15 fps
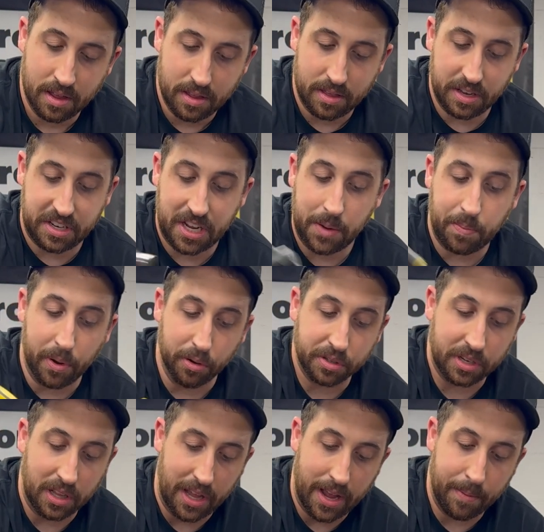the
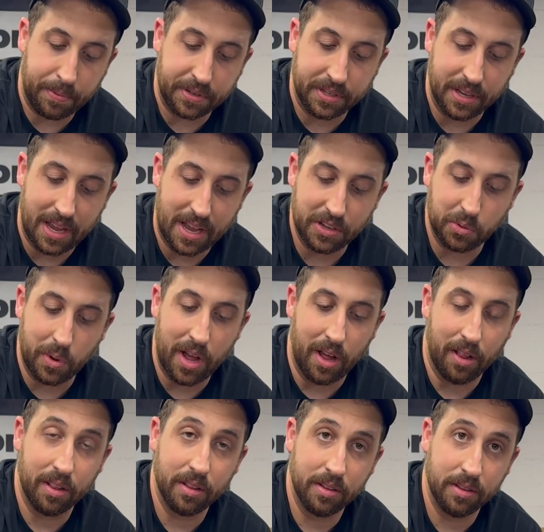T-post clamps as
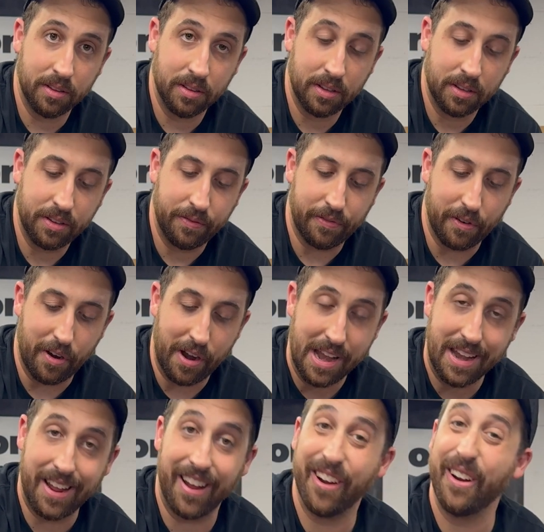well for a
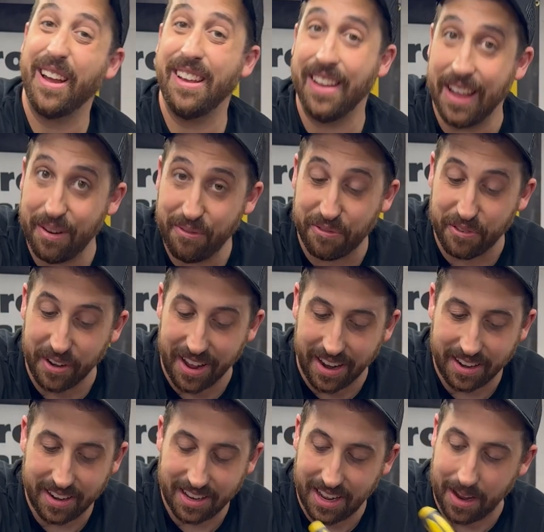near infinite
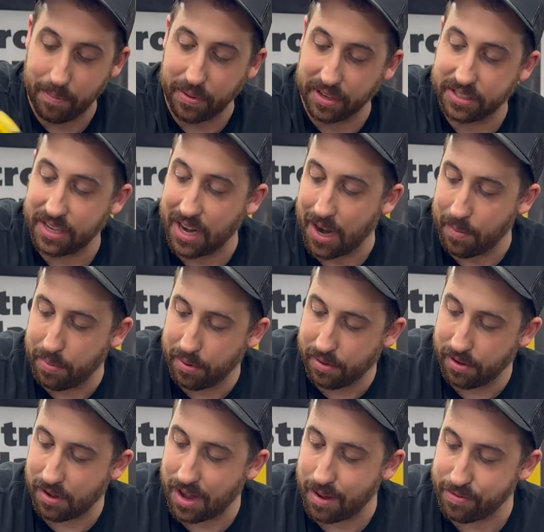clamping setup
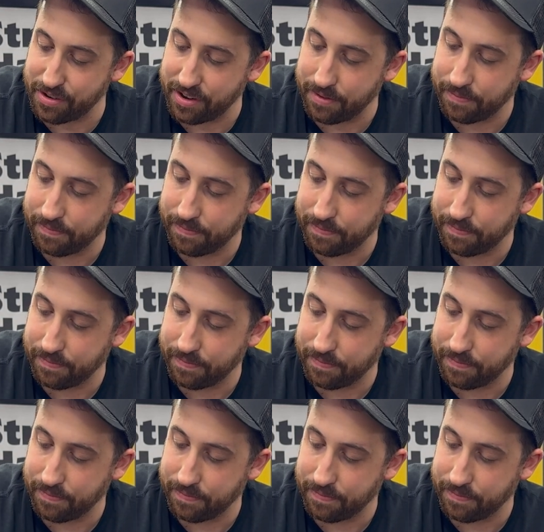option.